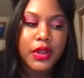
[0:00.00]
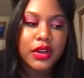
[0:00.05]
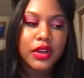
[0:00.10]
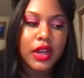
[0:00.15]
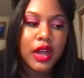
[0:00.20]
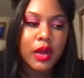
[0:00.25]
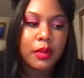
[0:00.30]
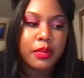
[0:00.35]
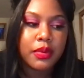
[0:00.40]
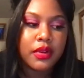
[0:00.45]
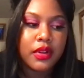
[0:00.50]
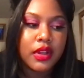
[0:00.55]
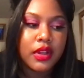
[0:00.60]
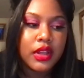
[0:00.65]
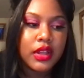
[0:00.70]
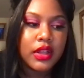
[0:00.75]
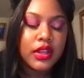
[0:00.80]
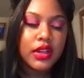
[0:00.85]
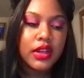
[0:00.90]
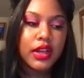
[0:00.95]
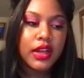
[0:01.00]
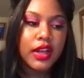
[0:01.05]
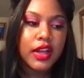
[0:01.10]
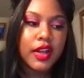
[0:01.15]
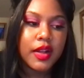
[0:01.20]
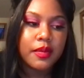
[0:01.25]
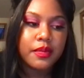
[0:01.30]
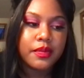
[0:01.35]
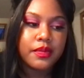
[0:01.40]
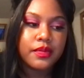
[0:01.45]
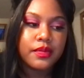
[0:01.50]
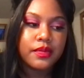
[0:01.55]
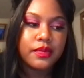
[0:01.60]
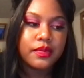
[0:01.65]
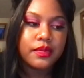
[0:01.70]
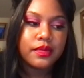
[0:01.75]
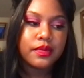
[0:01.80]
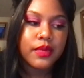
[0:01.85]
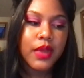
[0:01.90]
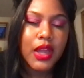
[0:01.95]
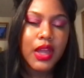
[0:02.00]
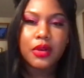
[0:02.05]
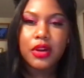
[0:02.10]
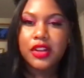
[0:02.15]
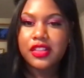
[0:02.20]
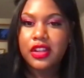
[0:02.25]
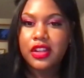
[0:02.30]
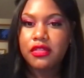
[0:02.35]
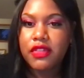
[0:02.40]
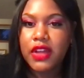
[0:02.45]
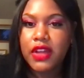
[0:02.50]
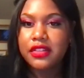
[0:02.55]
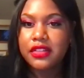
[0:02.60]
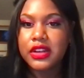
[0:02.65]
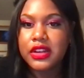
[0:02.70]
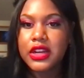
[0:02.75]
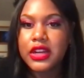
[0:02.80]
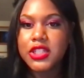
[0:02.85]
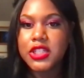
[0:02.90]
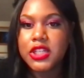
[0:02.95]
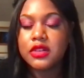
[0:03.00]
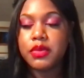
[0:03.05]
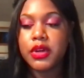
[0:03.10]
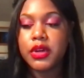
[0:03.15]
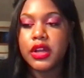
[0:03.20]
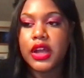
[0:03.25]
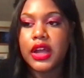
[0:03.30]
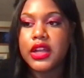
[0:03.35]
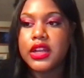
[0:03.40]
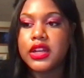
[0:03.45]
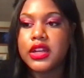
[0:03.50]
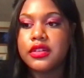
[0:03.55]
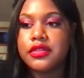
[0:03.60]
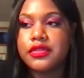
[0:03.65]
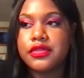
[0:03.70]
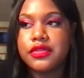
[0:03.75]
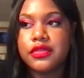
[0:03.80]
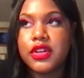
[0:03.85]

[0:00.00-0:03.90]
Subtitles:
up, I don't want to say a fascination, but kind of